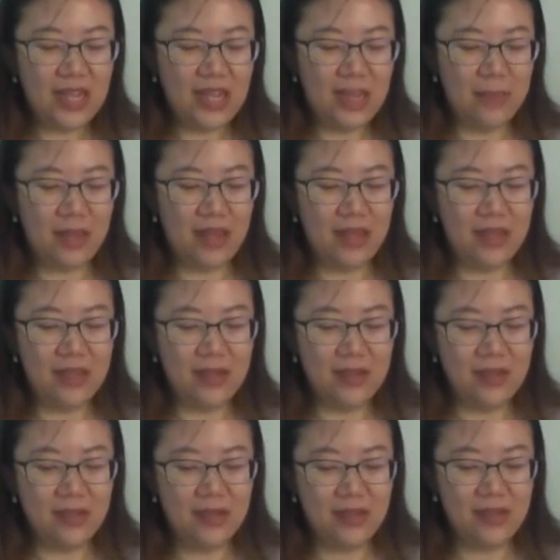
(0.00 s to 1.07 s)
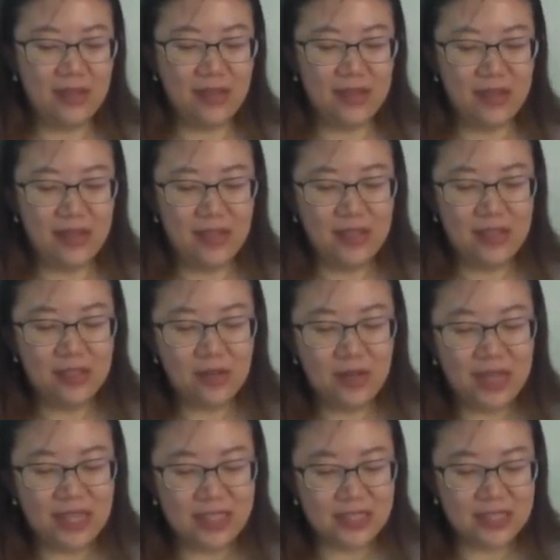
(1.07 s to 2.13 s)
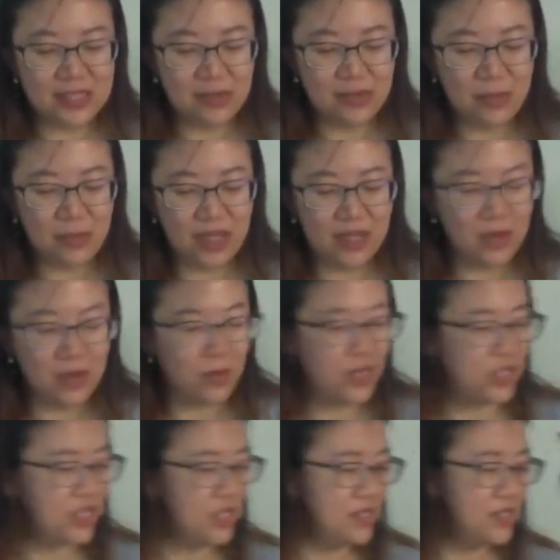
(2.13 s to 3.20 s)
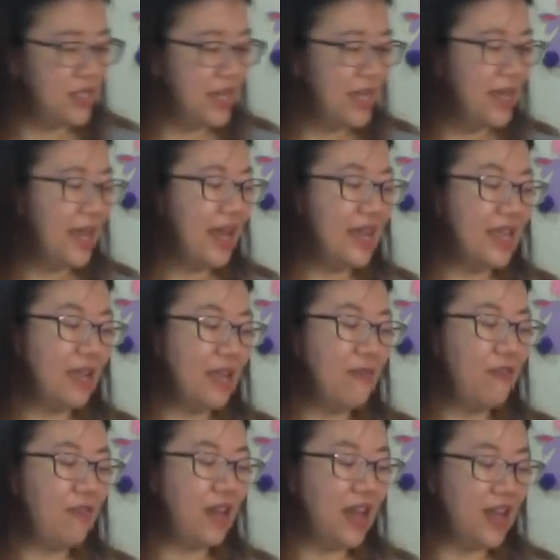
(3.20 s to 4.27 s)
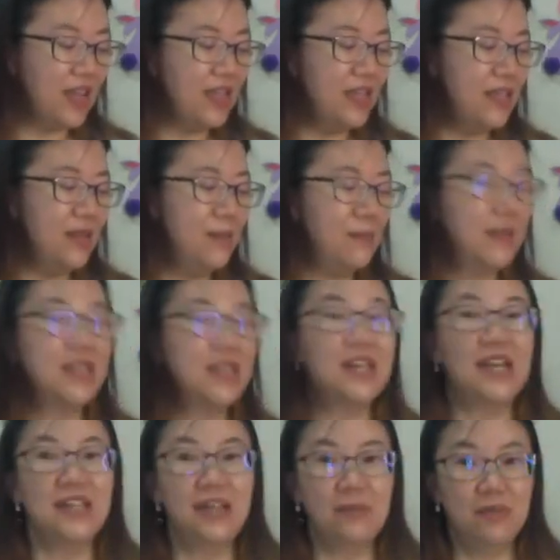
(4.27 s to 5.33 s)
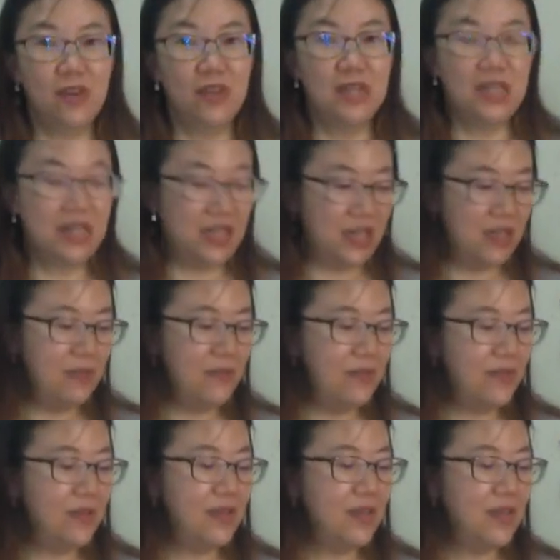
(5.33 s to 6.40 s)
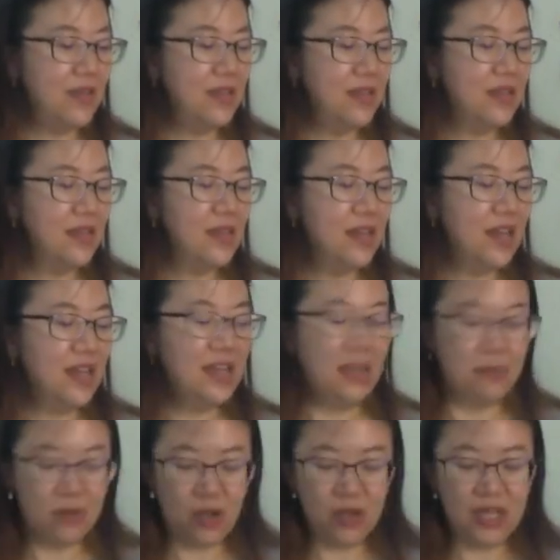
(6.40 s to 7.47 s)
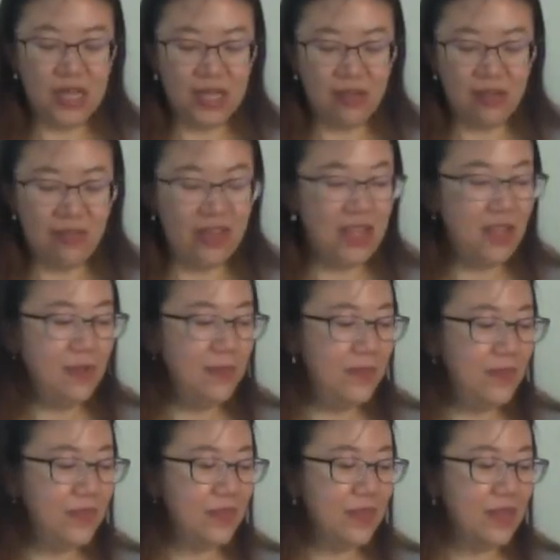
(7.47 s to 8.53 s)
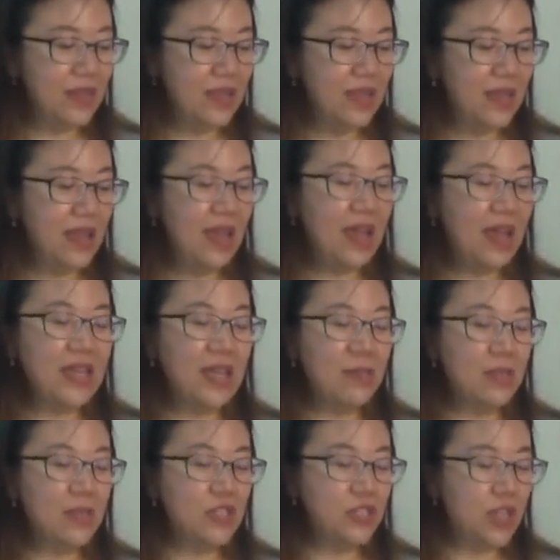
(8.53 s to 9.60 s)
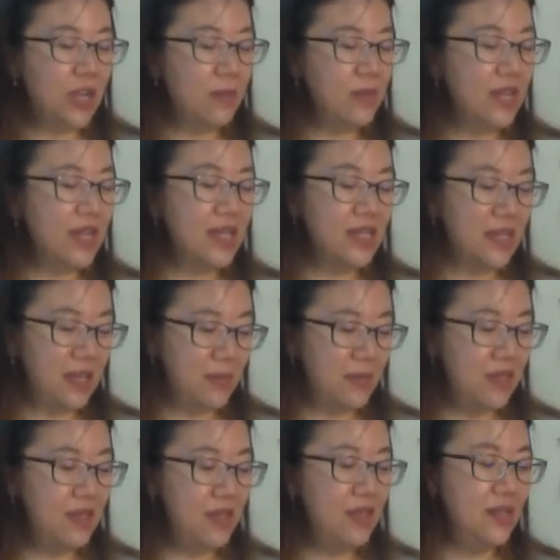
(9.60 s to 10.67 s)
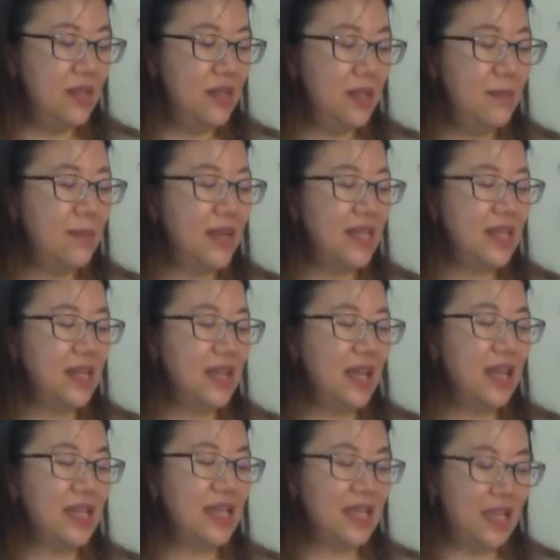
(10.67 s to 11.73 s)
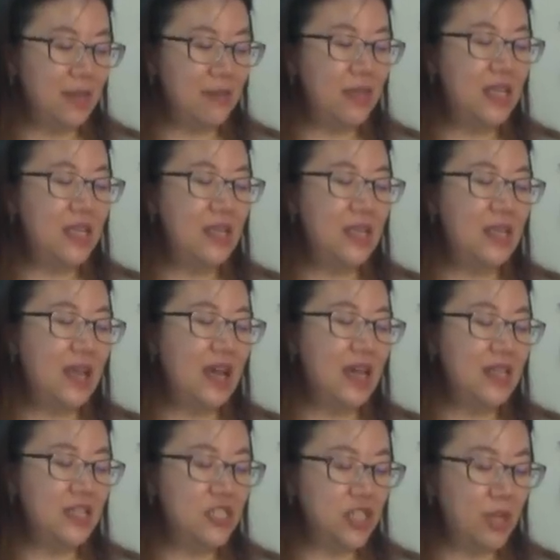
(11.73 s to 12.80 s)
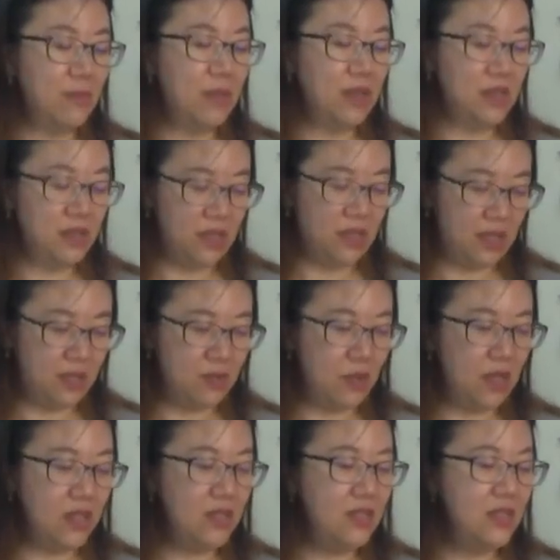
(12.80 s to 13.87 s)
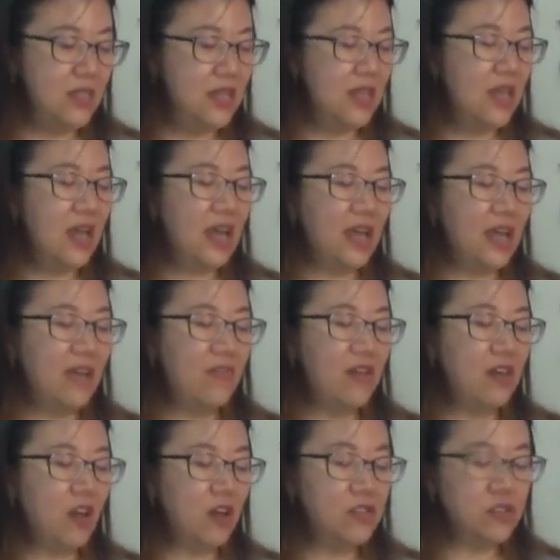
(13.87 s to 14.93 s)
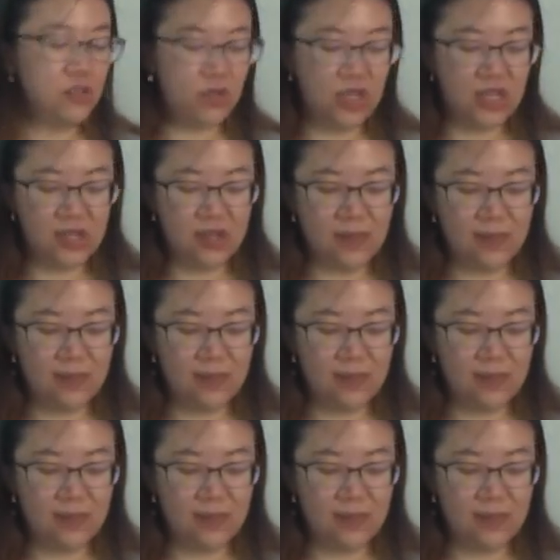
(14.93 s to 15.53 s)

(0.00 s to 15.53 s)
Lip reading: am I? So let's repeat the question. I can fly, but I am not alive. I am not heavy. I can be shaped like a diamond, but I can be other shape as well. I have a long string.